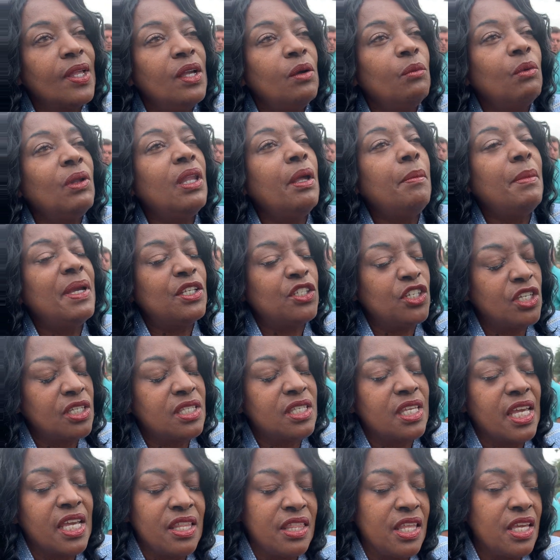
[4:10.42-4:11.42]
Well, let me just
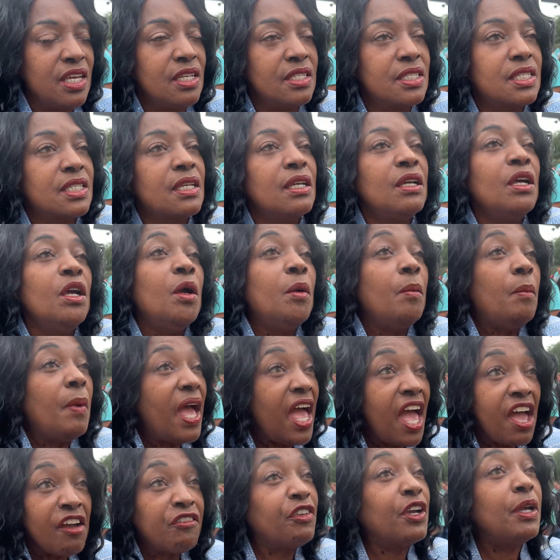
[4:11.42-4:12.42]
say this.
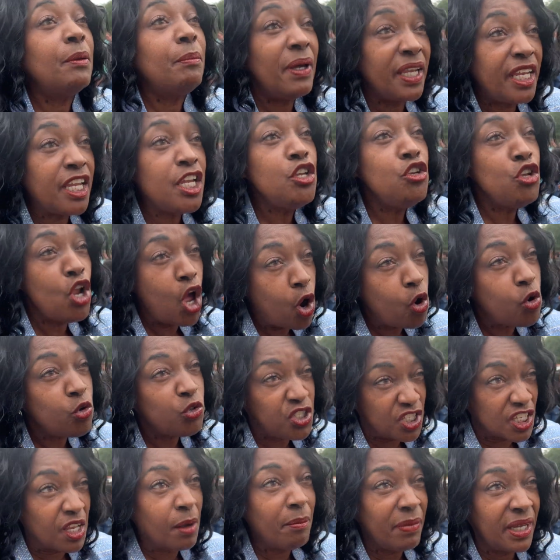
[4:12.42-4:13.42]
Everybody knows
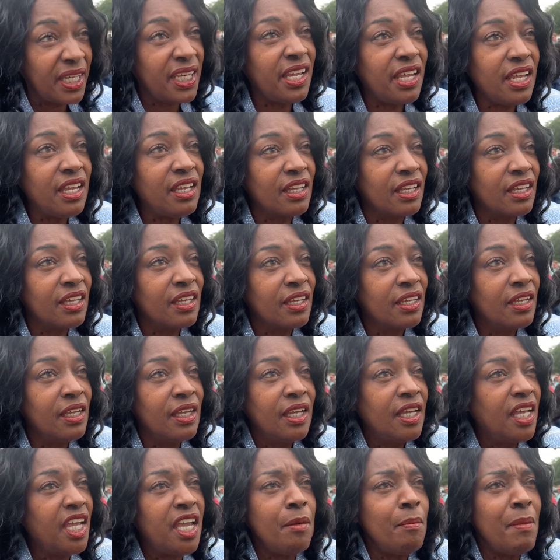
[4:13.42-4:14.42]
somebody.
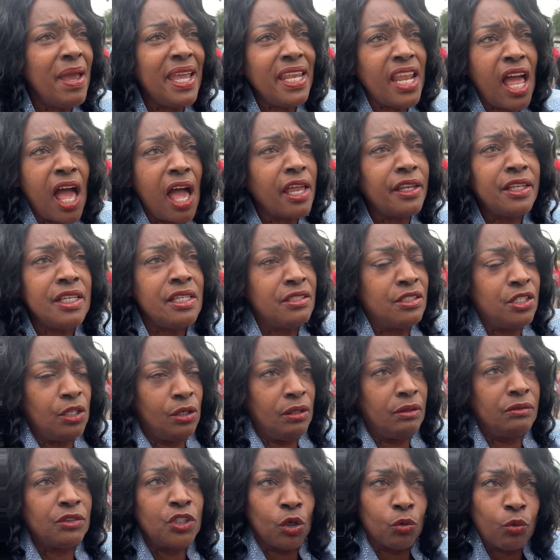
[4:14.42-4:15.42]
It may not
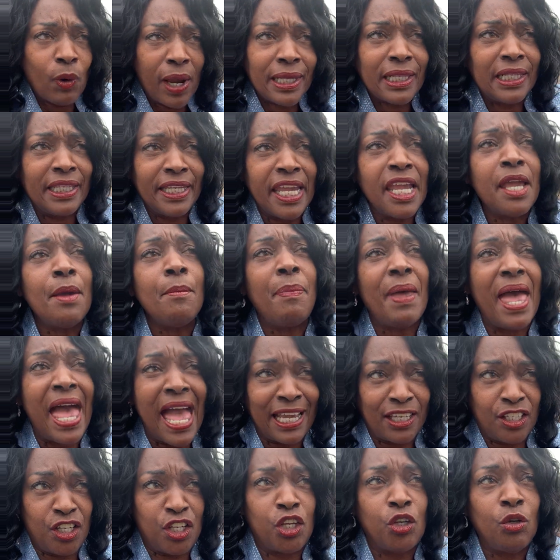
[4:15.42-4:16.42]
directly
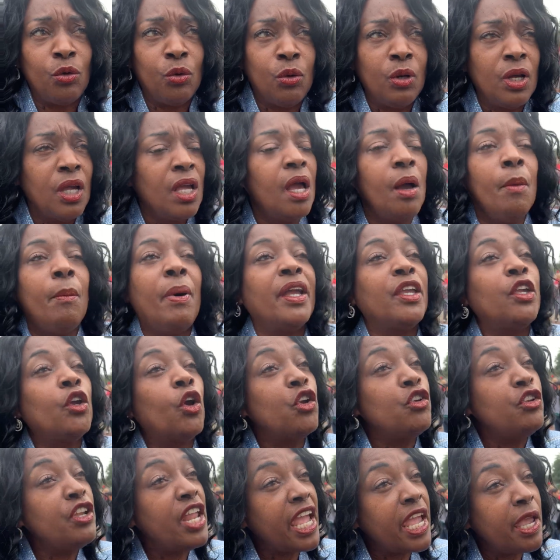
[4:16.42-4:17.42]
impact you, but
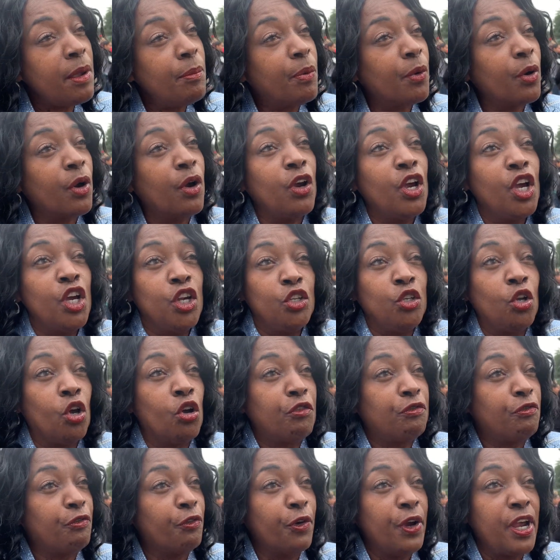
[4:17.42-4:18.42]
your neighbor,
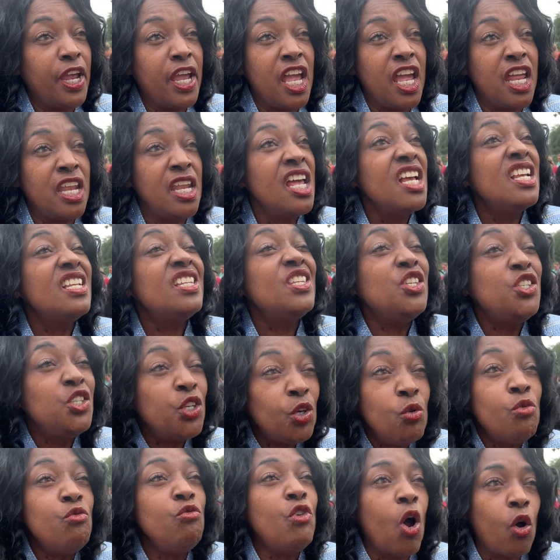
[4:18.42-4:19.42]
your friend,
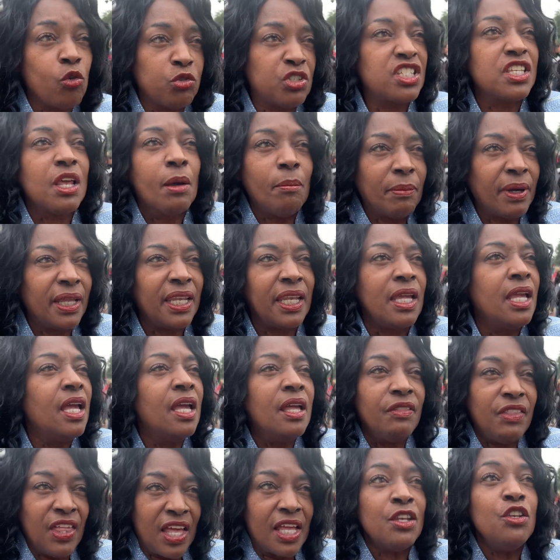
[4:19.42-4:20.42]
you know somebody
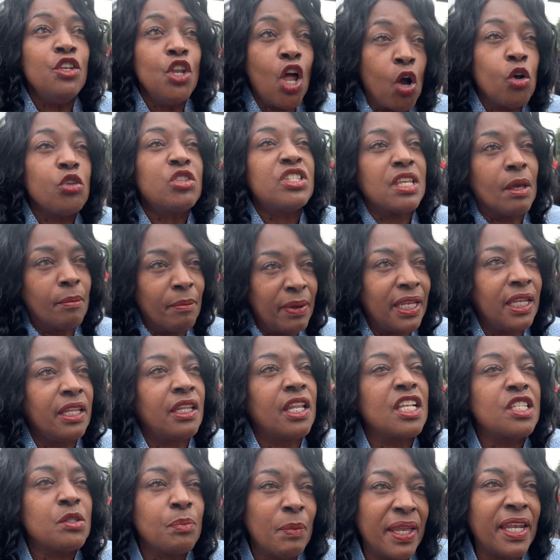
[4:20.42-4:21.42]
that knows somebody
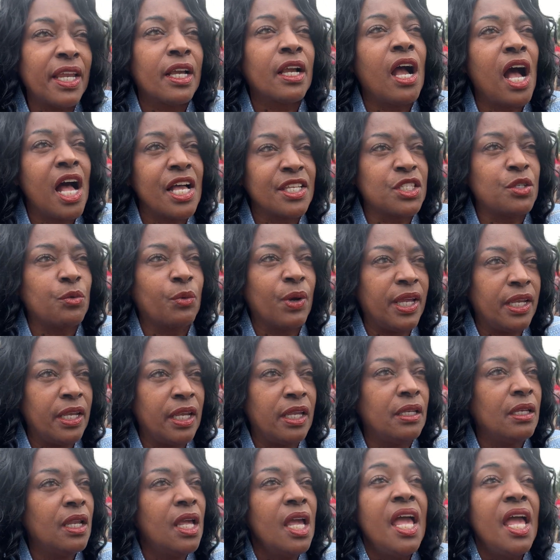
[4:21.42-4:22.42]
that's been
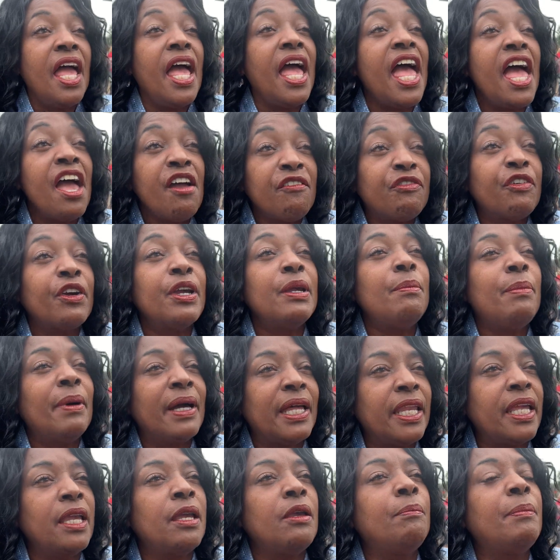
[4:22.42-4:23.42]
incarcerated.
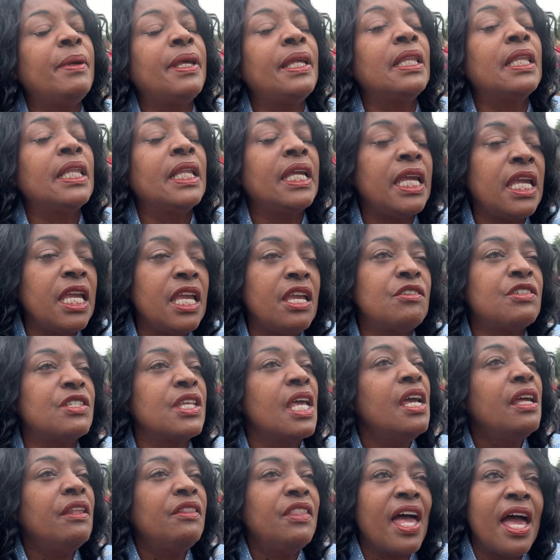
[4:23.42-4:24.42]
Everybody believes
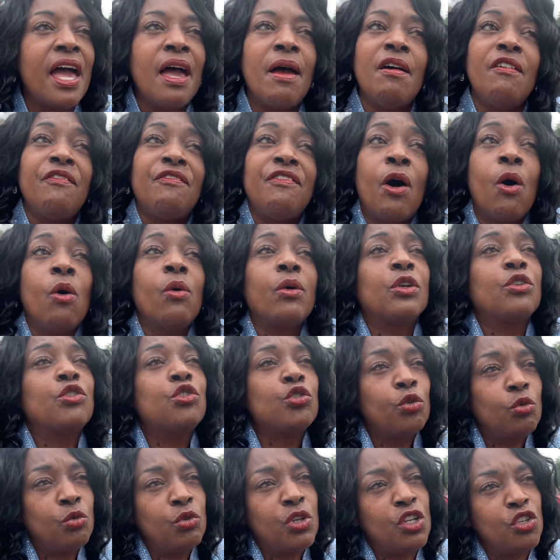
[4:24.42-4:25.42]
that folk
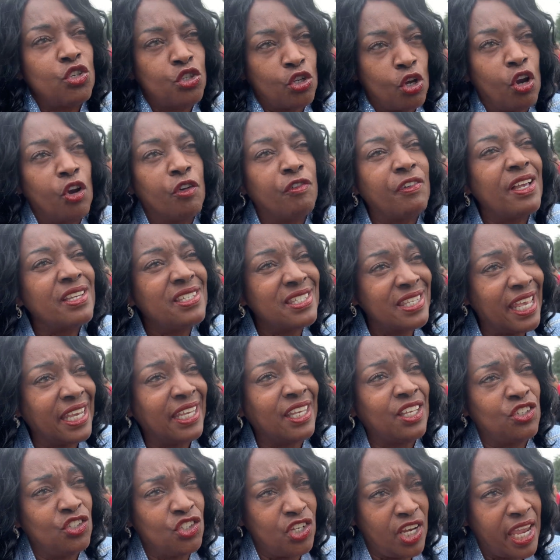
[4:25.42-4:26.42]
do deserve a
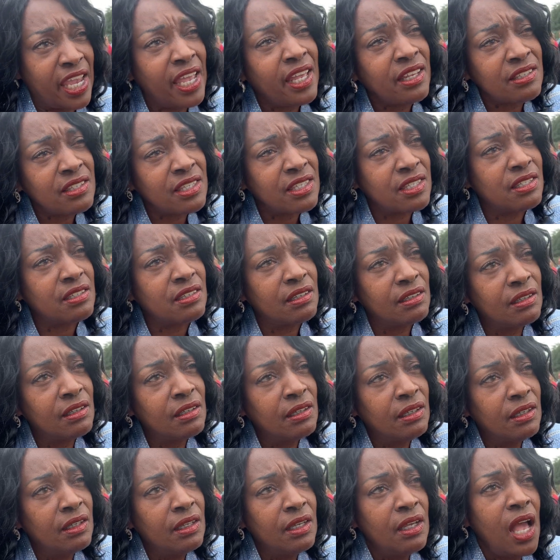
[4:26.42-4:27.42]
second chance.
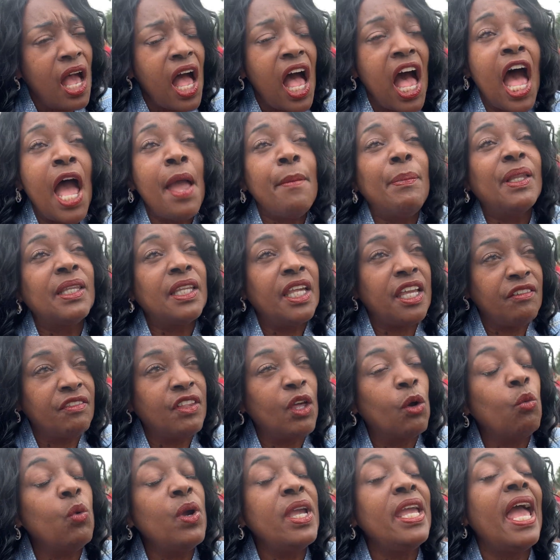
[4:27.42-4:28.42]
I believe
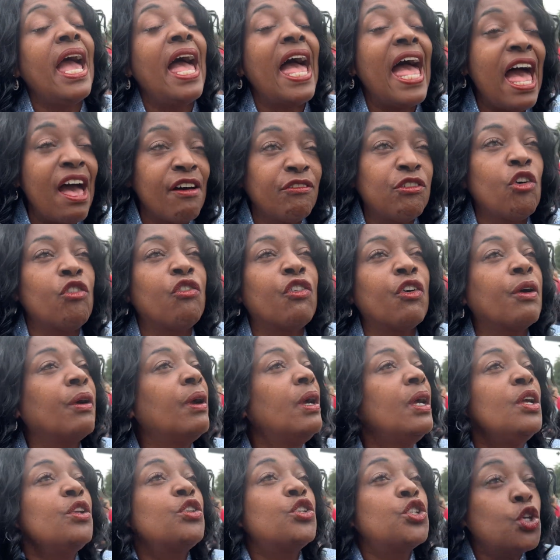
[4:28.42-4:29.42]
that we have over
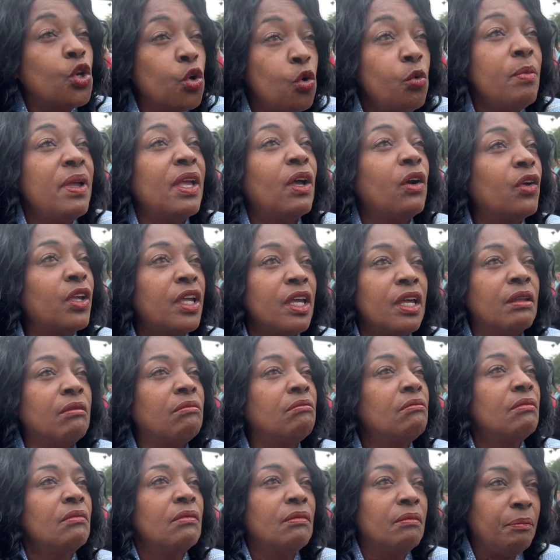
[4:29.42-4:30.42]
2 million
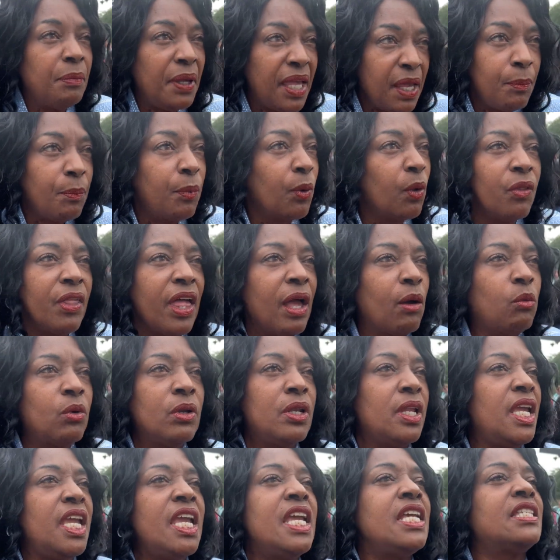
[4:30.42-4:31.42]
people that
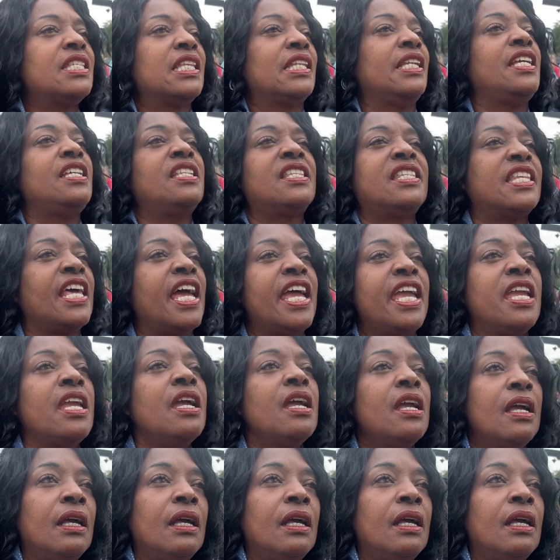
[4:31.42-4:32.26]
would easily say,